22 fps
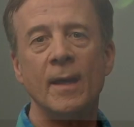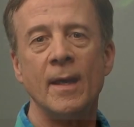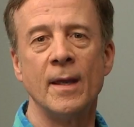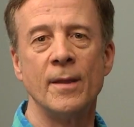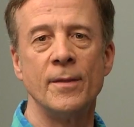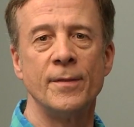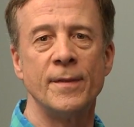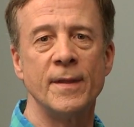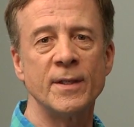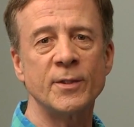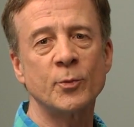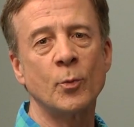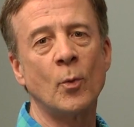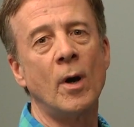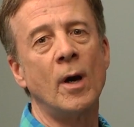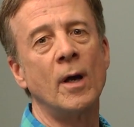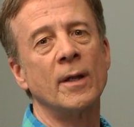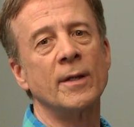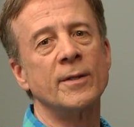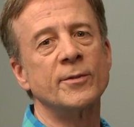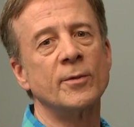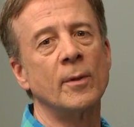And this
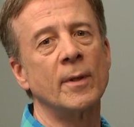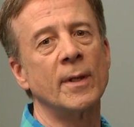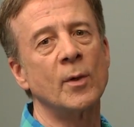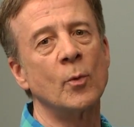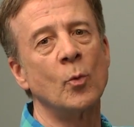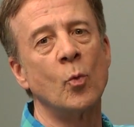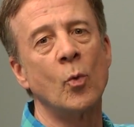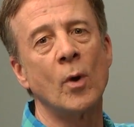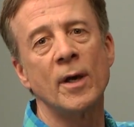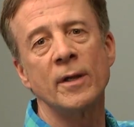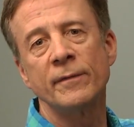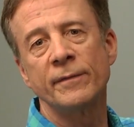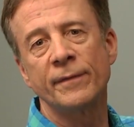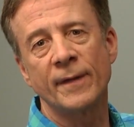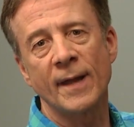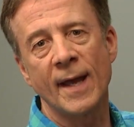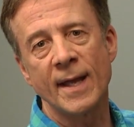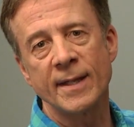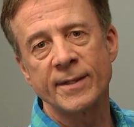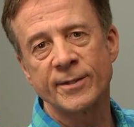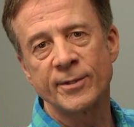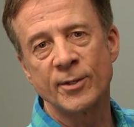wall is only one
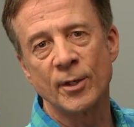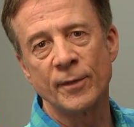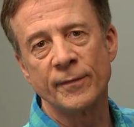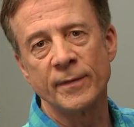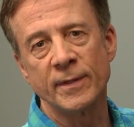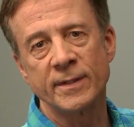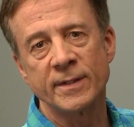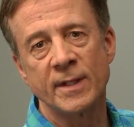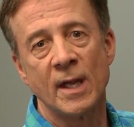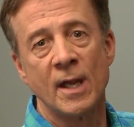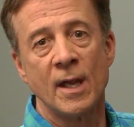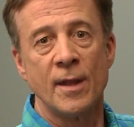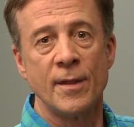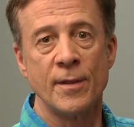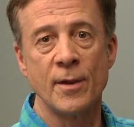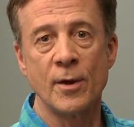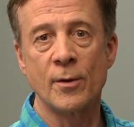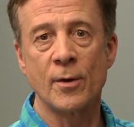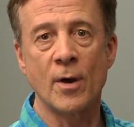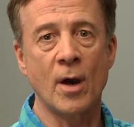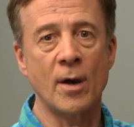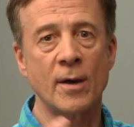flat surface.
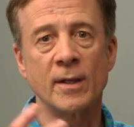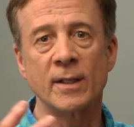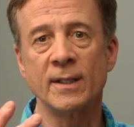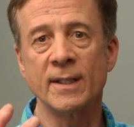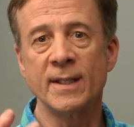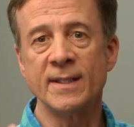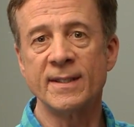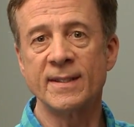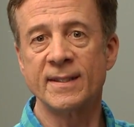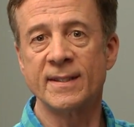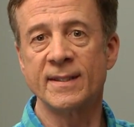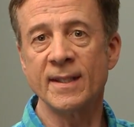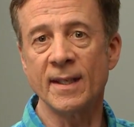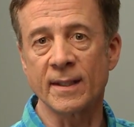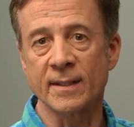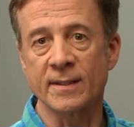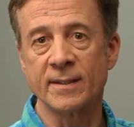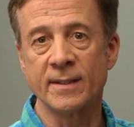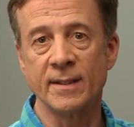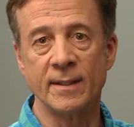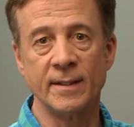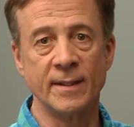There are at least
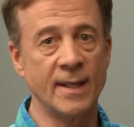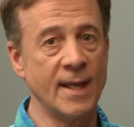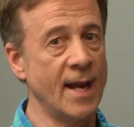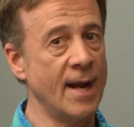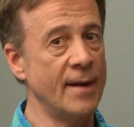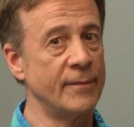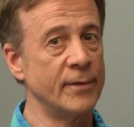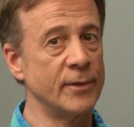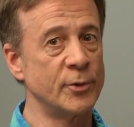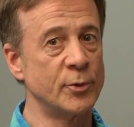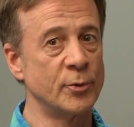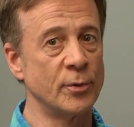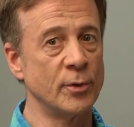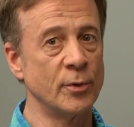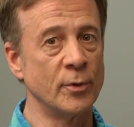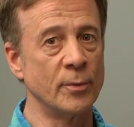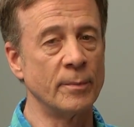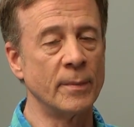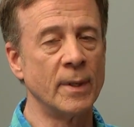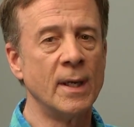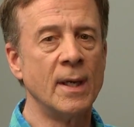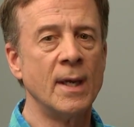6 in the average
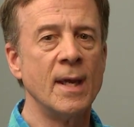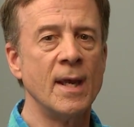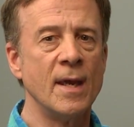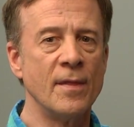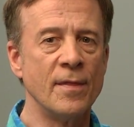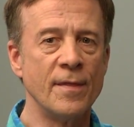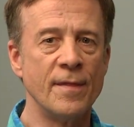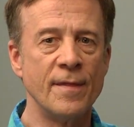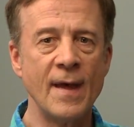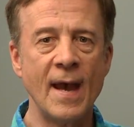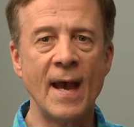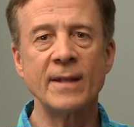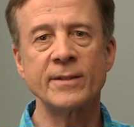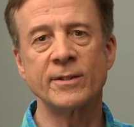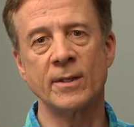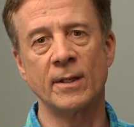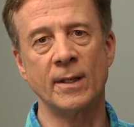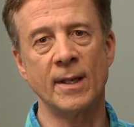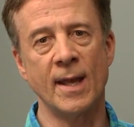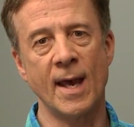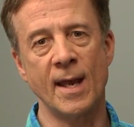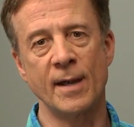room, and that's
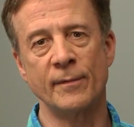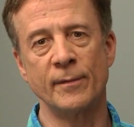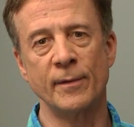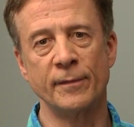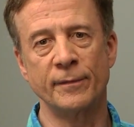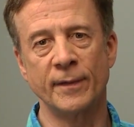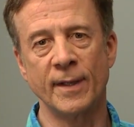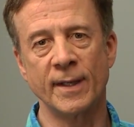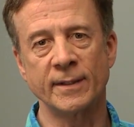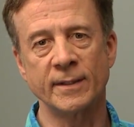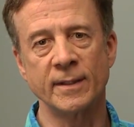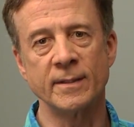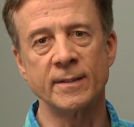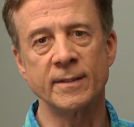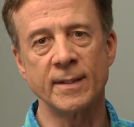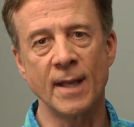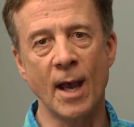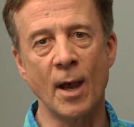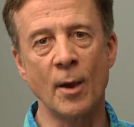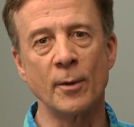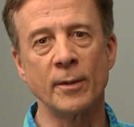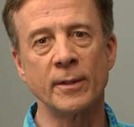a lot of reflected
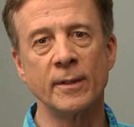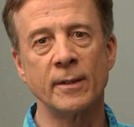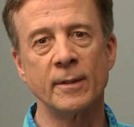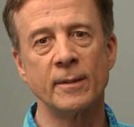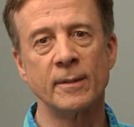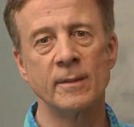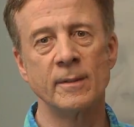sound.